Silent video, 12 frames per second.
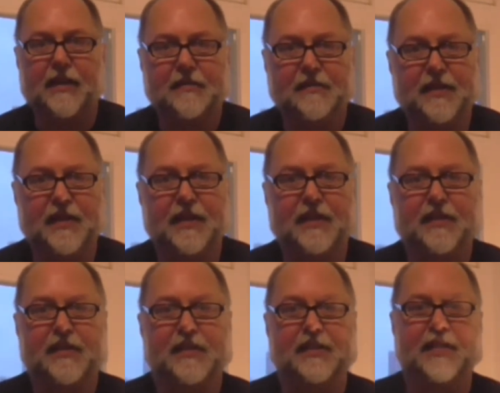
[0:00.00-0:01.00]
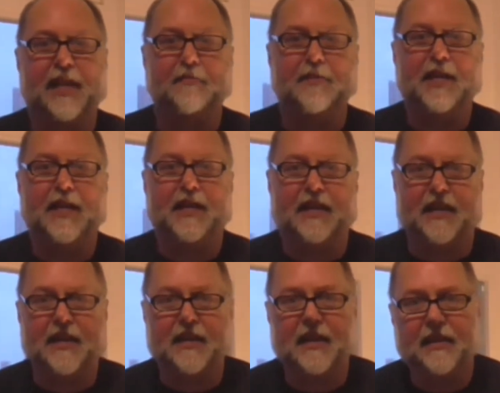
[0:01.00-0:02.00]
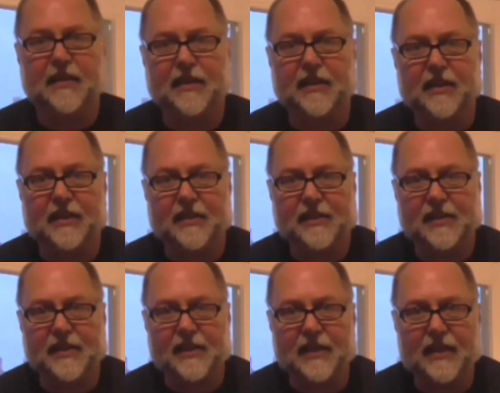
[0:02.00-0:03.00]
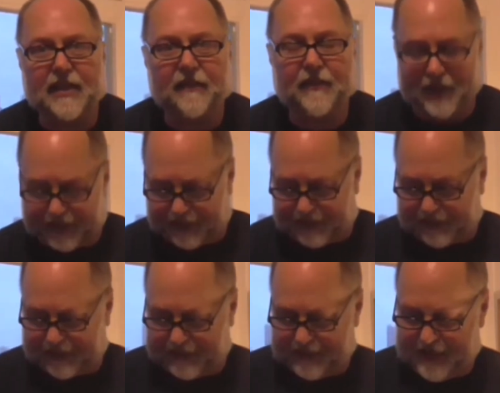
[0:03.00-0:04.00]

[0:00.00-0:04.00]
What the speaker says: It was the same year that he finished,